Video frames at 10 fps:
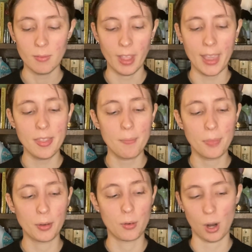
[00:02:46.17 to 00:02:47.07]
And
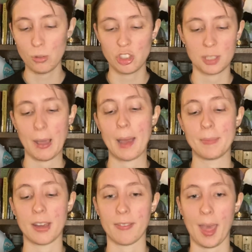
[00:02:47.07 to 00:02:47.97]
the crows just popped
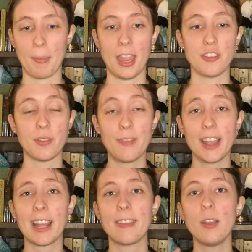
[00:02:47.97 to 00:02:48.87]
out of that page. In
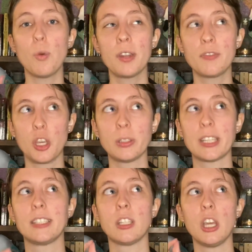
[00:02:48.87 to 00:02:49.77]
fact, I think one of
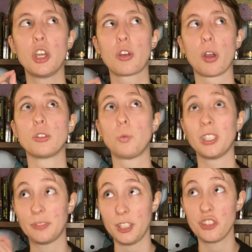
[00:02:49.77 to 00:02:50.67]
Kyōsai's crows
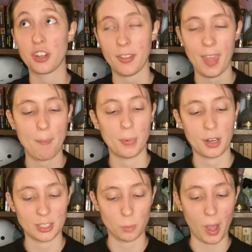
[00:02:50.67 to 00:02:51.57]
was featured in that book
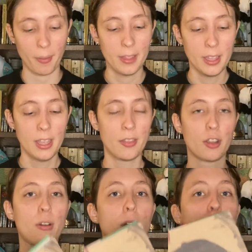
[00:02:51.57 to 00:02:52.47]
as well. The
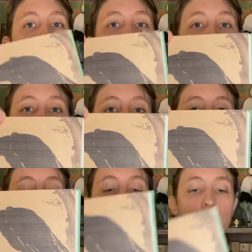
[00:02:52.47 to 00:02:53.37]
crows are just,
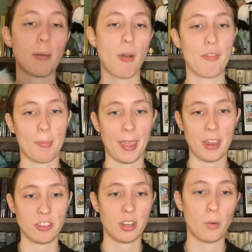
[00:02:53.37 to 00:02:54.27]
they just come off the
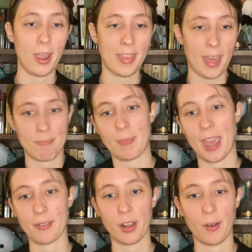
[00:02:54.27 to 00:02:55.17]
page in a way that, I
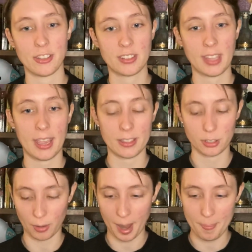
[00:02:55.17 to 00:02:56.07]
don't know, I just can't
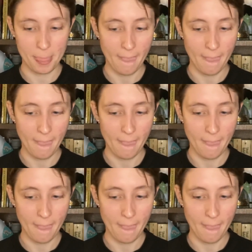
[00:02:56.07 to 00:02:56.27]
describe.